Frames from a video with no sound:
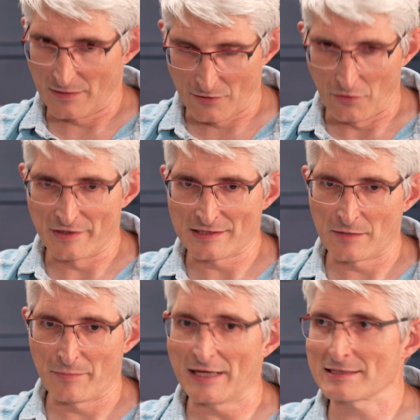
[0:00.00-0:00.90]
got this
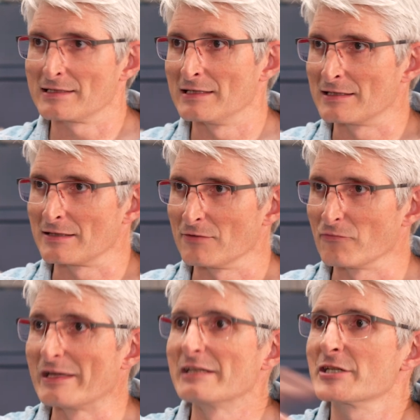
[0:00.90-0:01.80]
capacity to
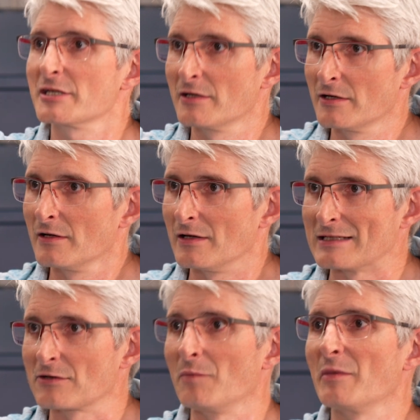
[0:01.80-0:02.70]
reach.
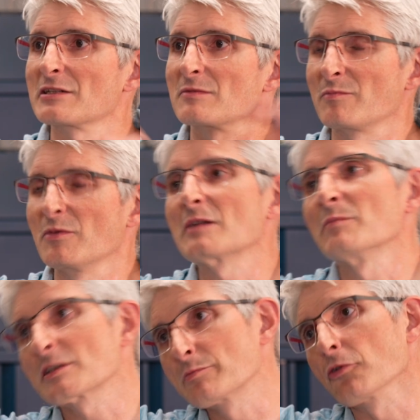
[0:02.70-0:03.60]
It's got
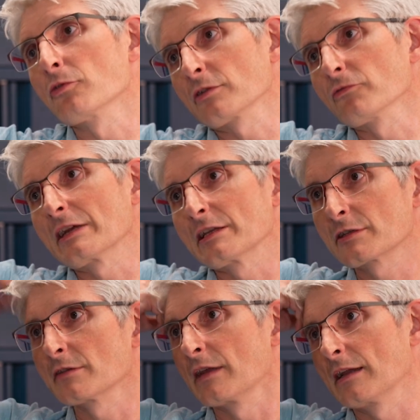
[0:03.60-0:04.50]
much broader
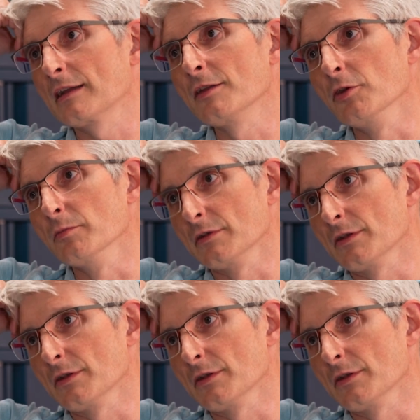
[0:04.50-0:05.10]
reach than any human